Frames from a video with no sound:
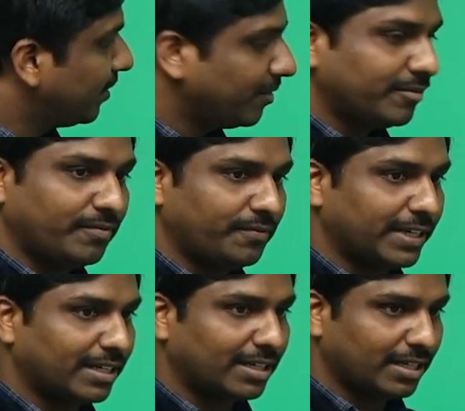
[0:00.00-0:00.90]
For
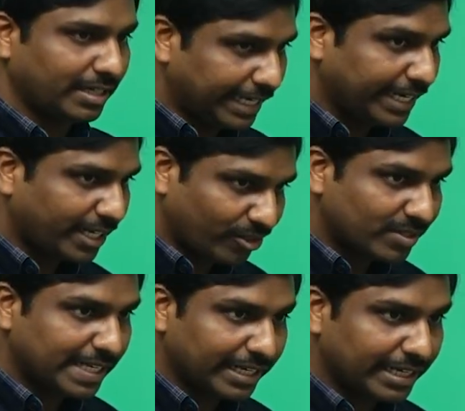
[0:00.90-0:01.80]
lentic, you are saying
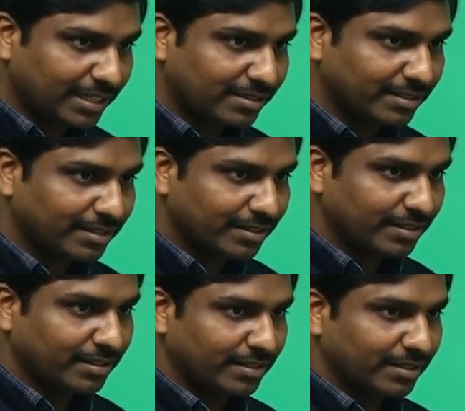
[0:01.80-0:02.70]
lakes?
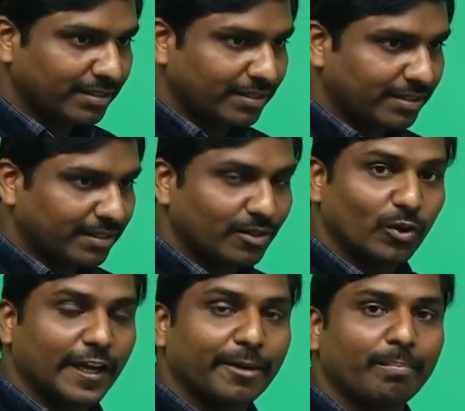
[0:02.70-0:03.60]
Okay.
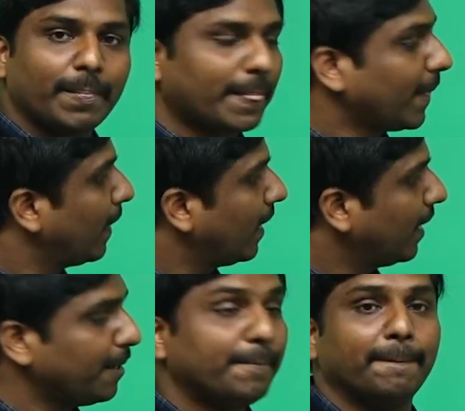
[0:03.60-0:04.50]

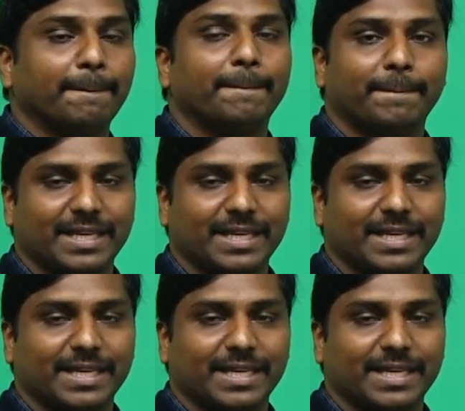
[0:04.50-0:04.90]
Yes.